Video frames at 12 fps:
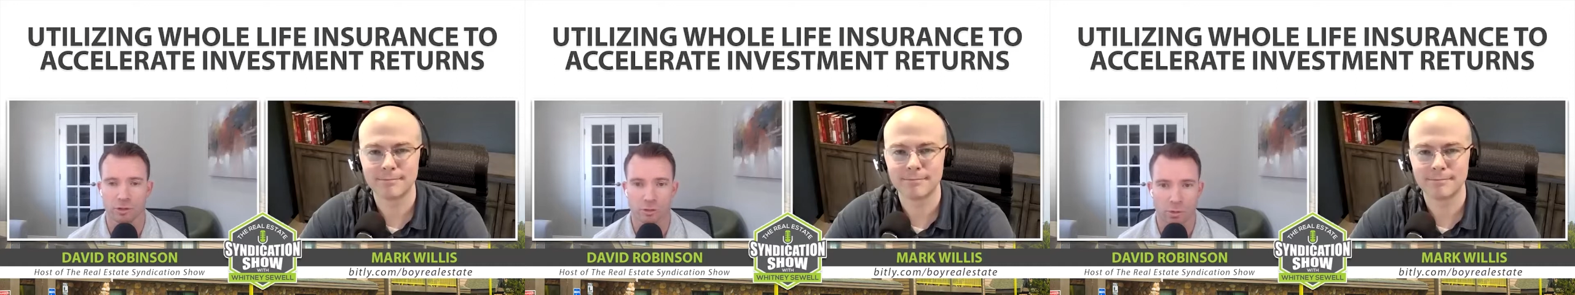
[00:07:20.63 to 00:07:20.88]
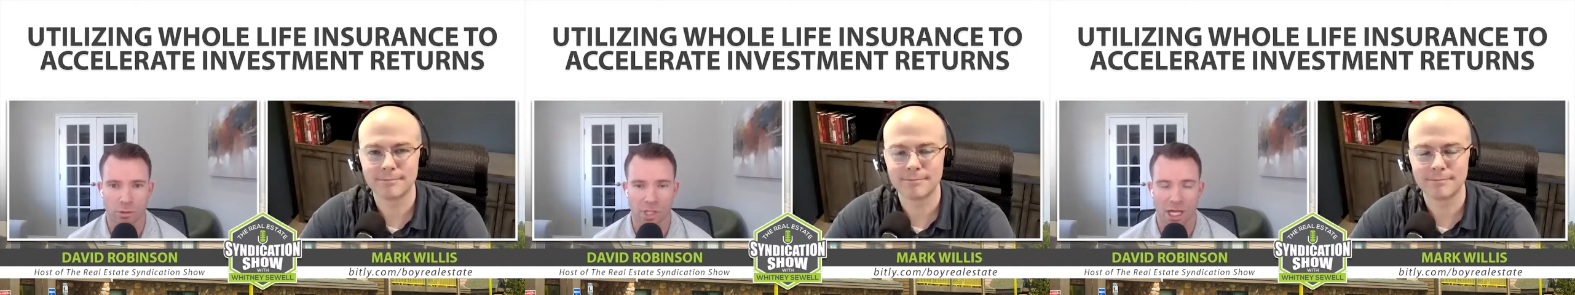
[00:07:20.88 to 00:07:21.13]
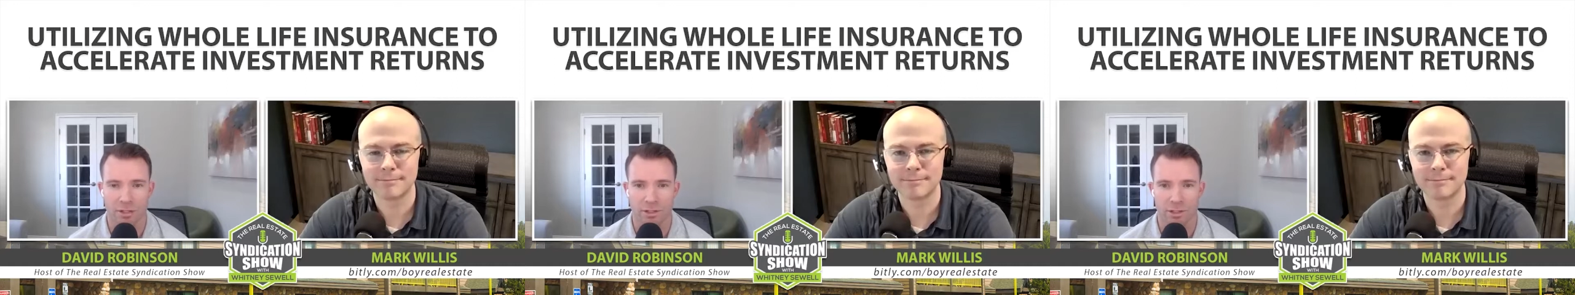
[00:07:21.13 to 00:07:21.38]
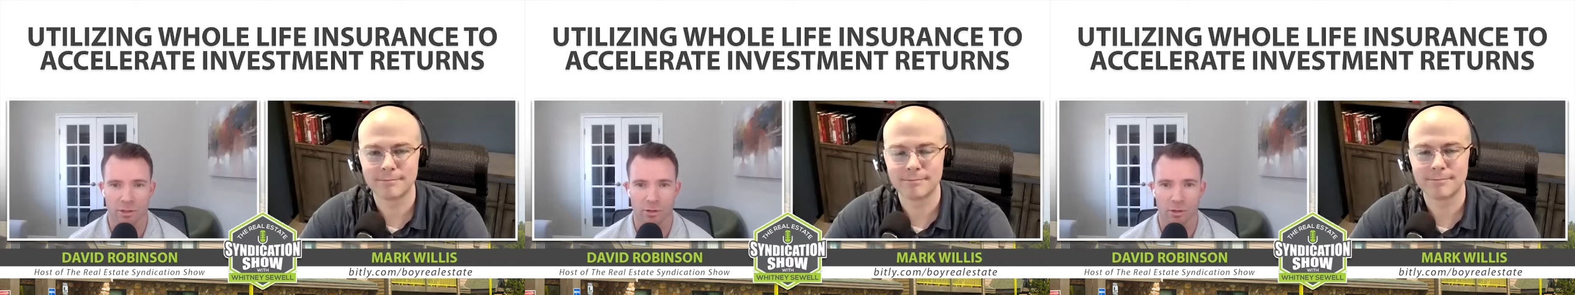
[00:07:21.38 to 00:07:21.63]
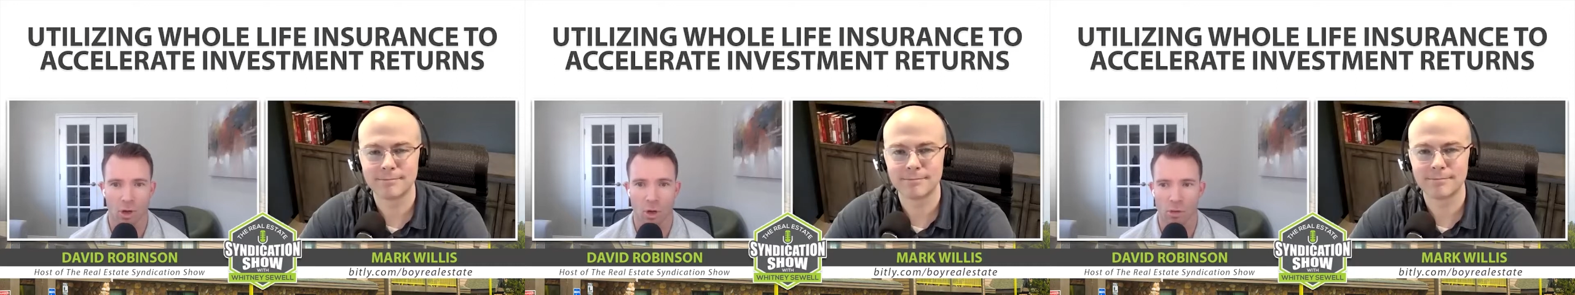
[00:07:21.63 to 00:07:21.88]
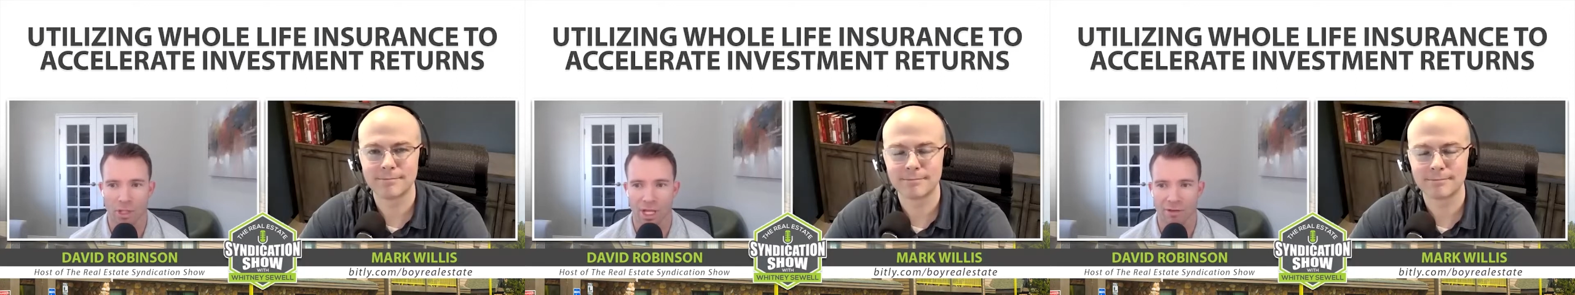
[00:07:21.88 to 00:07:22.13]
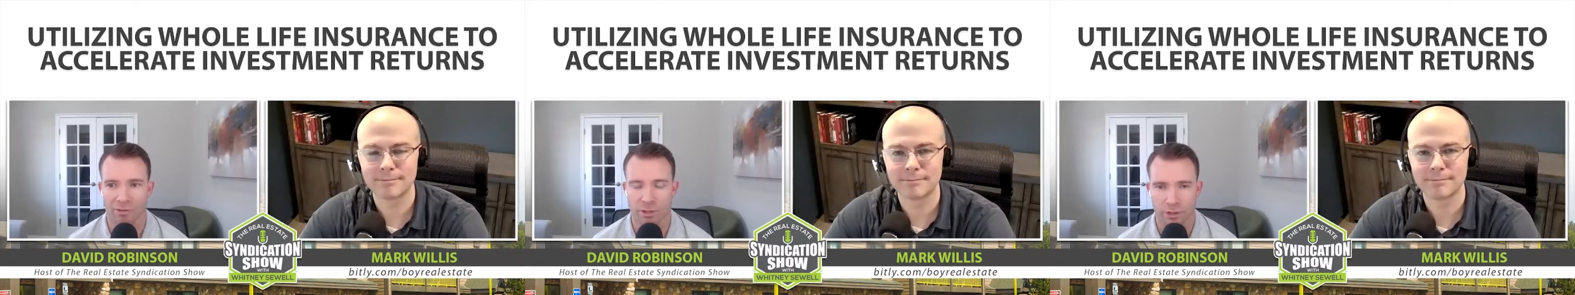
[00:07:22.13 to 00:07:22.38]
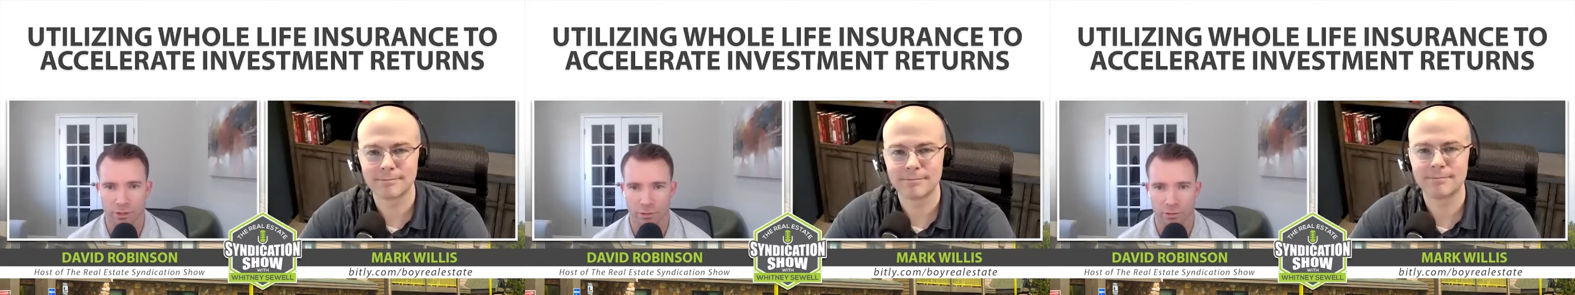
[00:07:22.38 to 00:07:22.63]
Speaker 1: utilizing whole life
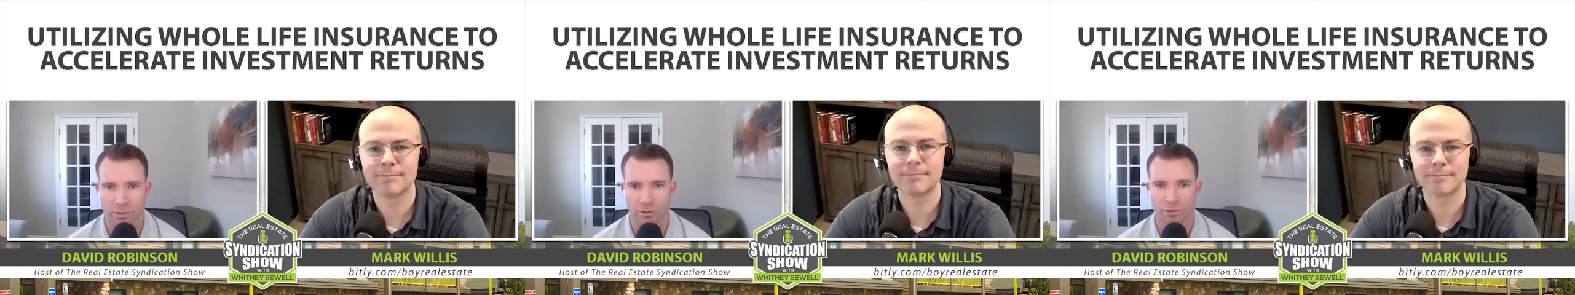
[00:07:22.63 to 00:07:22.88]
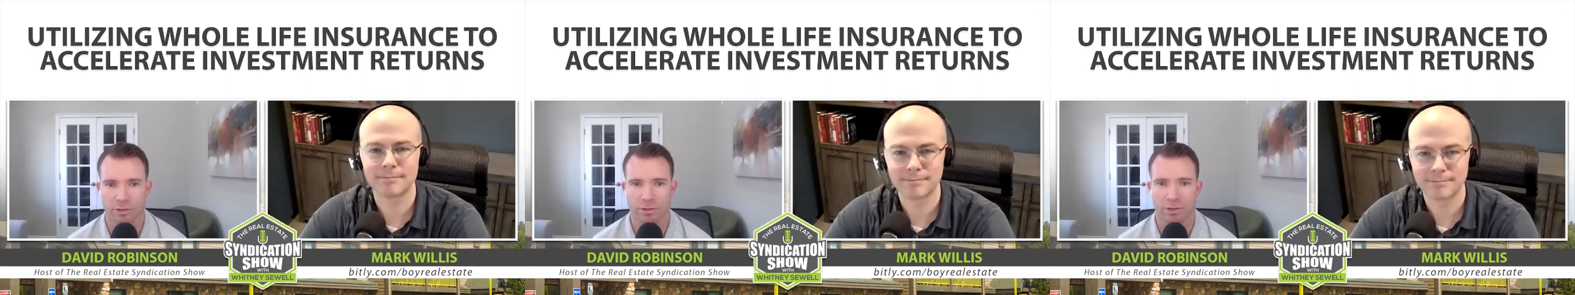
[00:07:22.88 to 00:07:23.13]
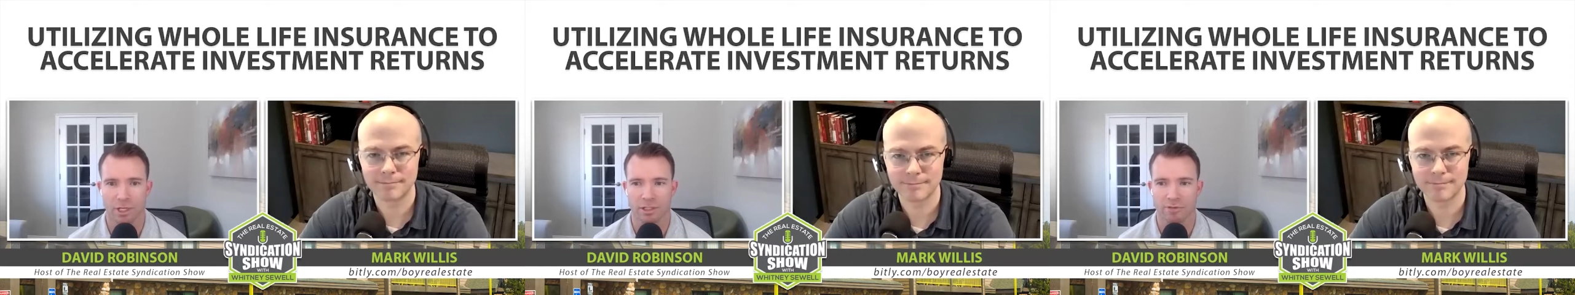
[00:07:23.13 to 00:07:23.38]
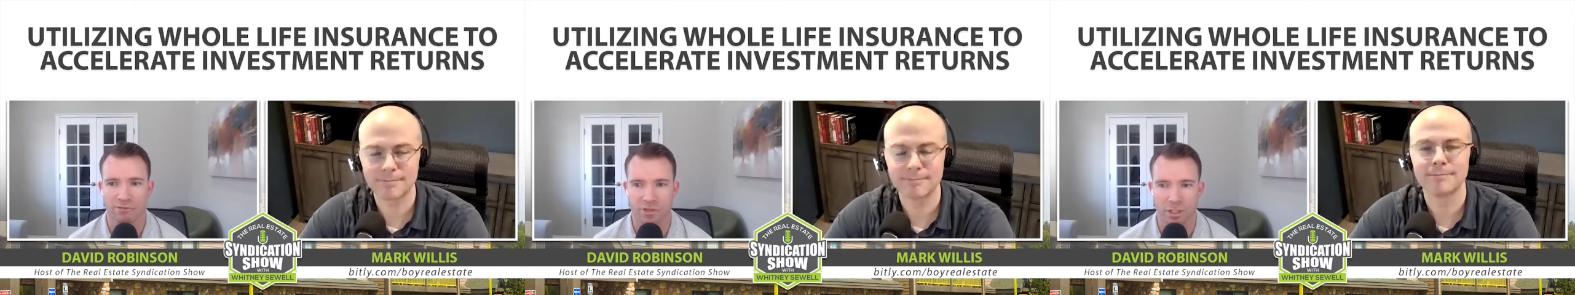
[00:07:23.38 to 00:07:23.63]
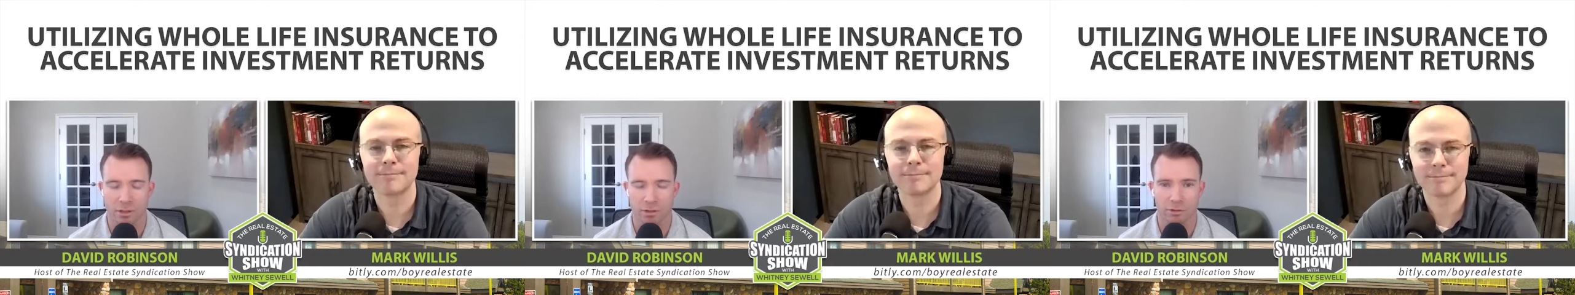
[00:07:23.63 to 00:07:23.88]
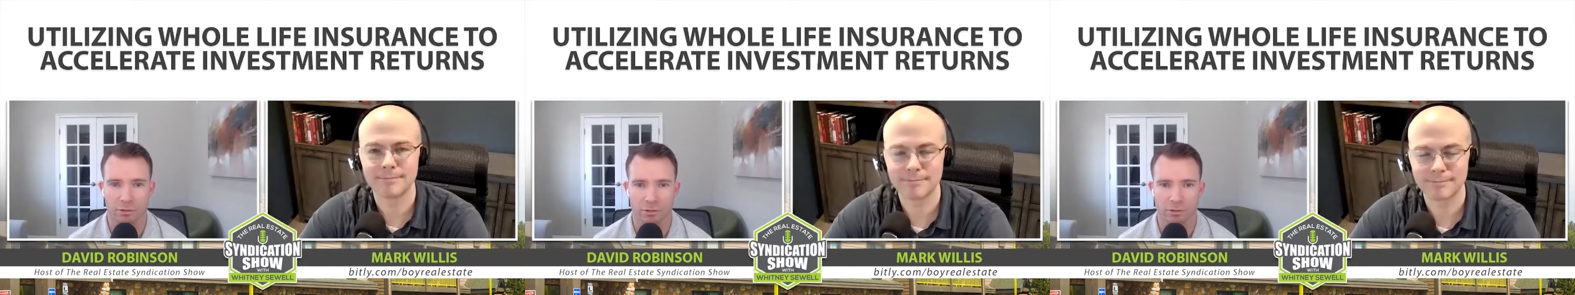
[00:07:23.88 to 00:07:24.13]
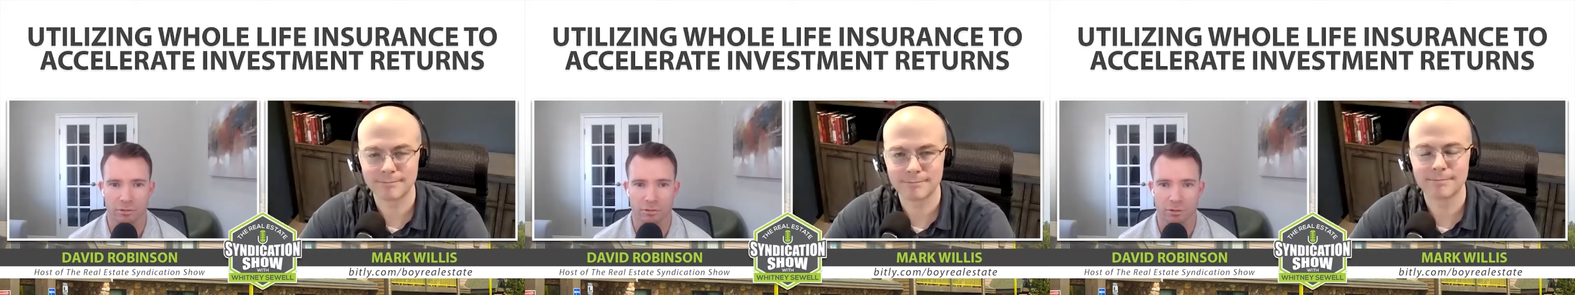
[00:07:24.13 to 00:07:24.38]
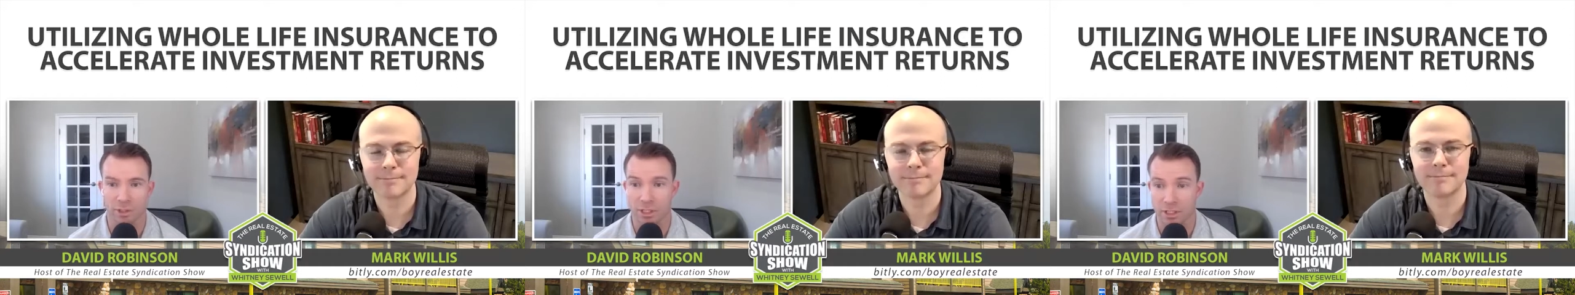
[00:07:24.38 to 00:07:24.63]
insurance as a vehicle
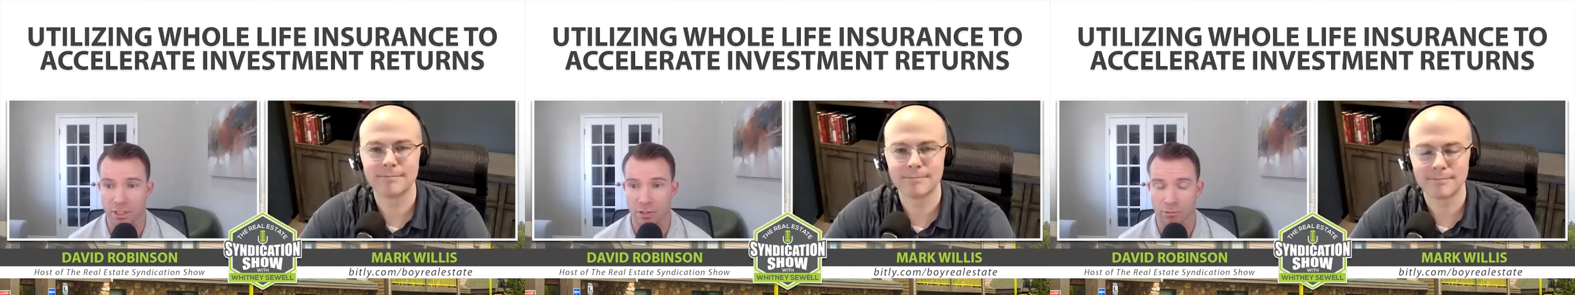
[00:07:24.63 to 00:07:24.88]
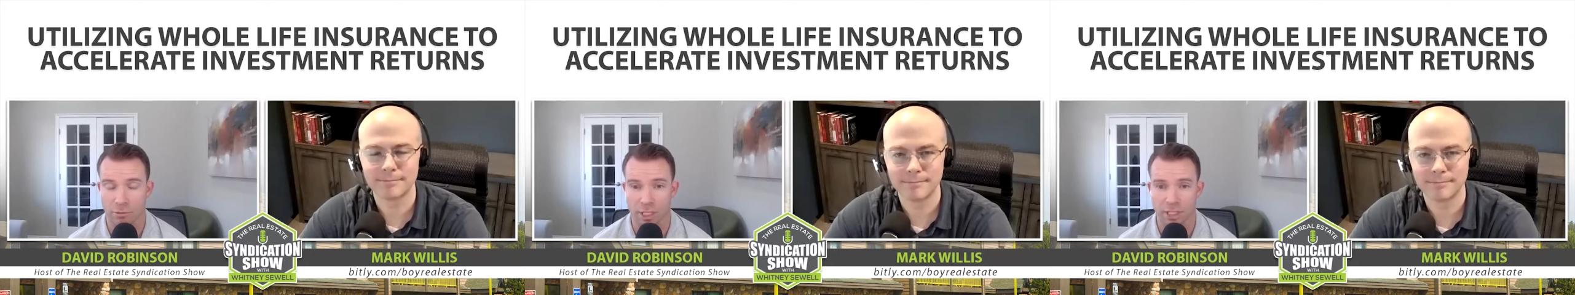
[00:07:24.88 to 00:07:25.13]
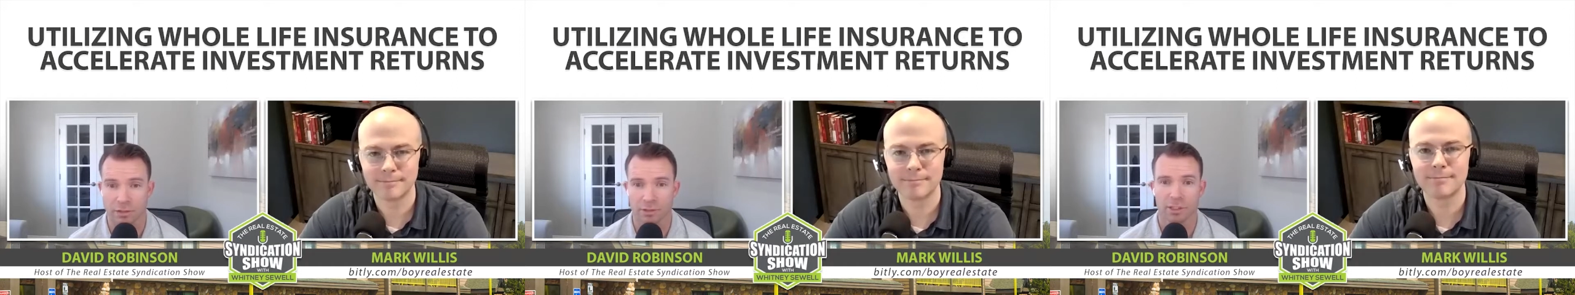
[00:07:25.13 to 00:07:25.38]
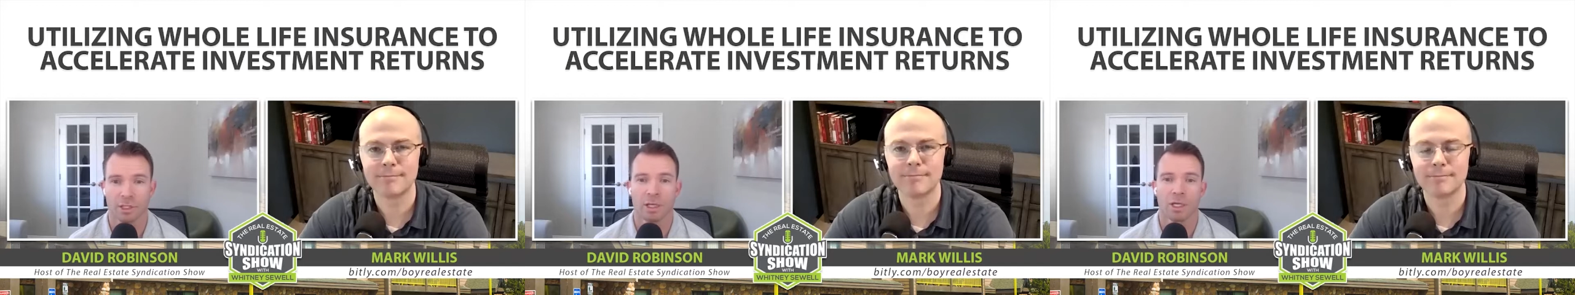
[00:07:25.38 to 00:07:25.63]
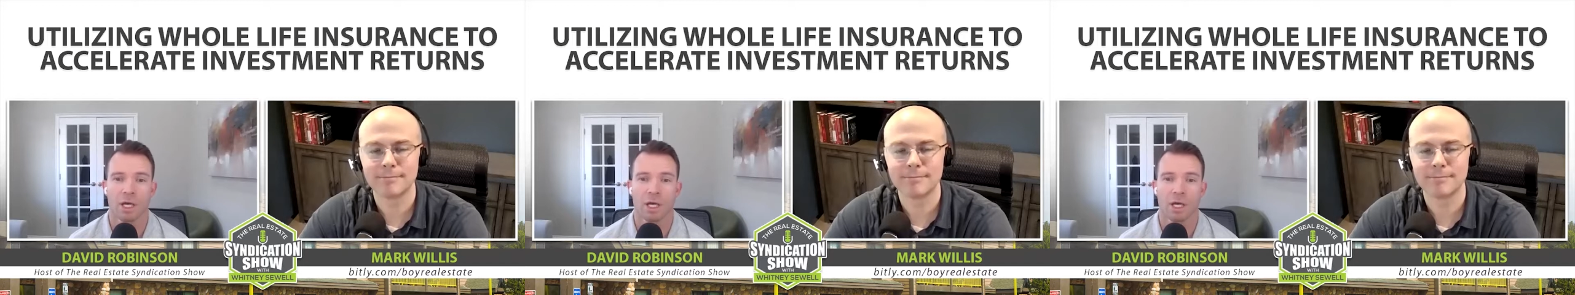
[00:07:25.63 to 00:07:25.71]
to accelerate